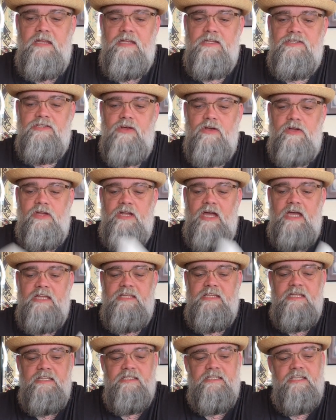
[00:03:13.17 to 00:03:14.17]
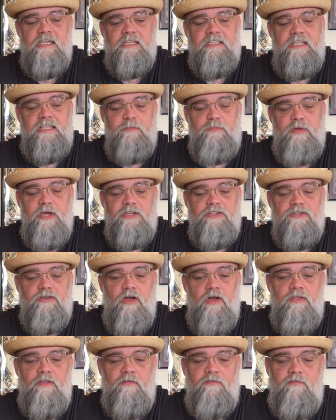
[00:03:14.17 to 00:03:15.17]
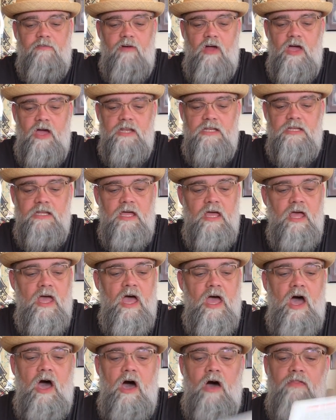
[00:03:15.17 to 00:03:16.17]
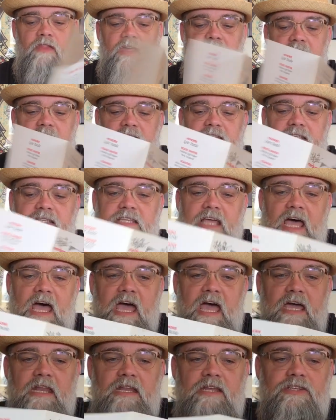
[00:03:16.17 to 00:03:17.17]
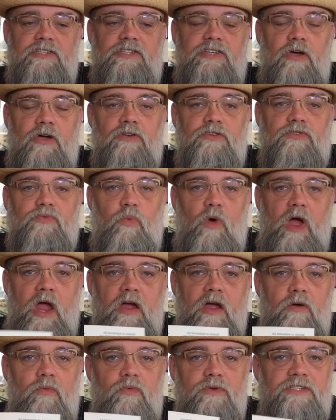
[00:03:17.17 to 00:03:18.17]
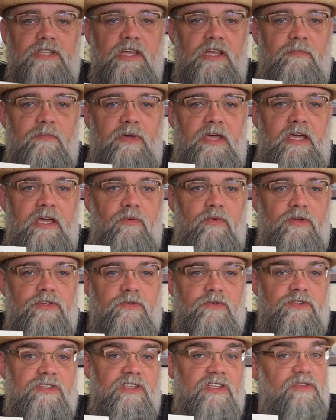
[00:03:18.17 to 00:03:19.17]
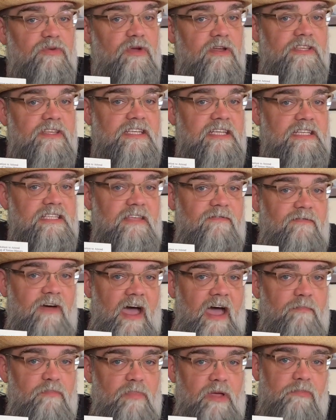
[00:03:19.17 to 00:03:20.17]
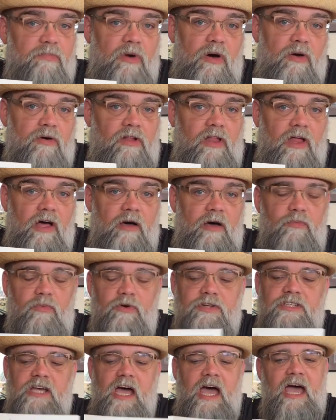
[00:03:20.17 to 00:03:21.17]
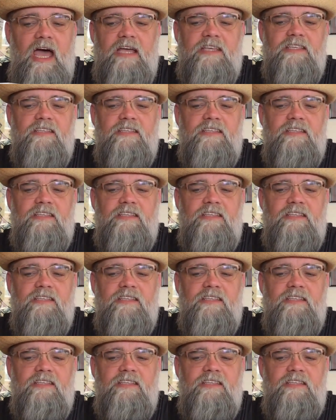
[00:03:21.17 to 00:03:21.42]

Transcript: and a circa 1960 picture on the front. On the inside, it shows where it was going to be, which was the 365 Bimbo Club, which I